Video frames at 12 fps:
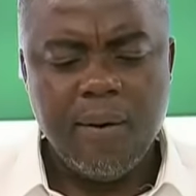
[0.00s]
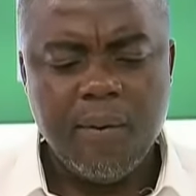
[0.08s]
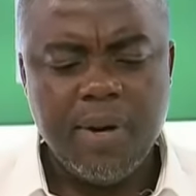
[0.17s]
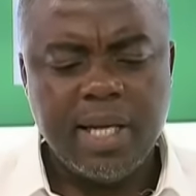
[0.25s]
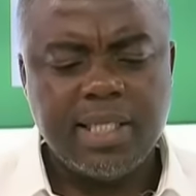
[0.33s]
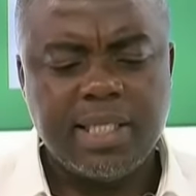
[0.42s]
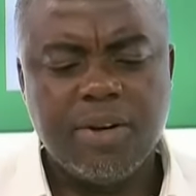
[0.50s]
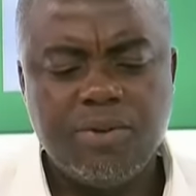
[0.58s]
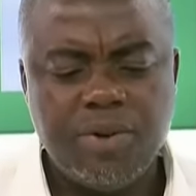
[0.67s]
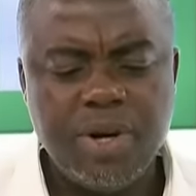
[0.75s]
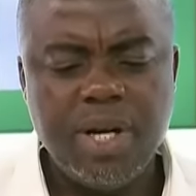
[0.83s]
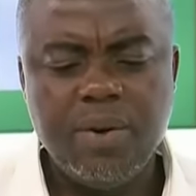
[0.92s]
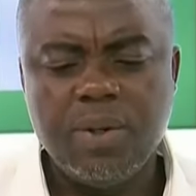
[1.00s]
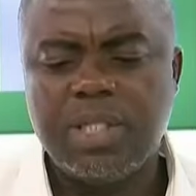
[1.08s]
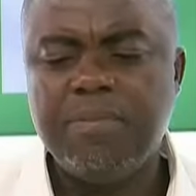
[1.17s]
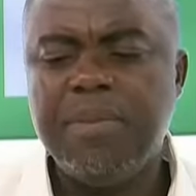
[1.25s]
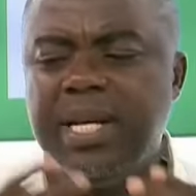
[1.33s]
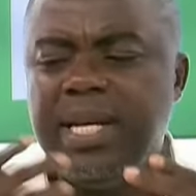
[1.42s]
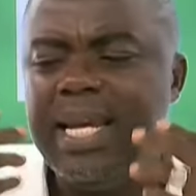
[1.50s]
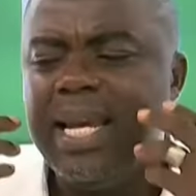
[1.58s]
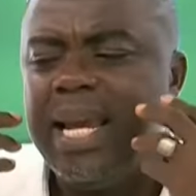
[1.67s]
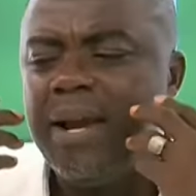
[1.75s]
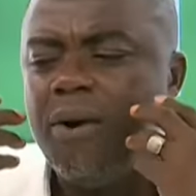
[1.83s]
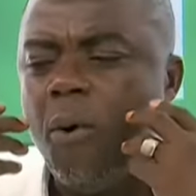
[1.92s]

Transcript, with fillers: we and century news, mini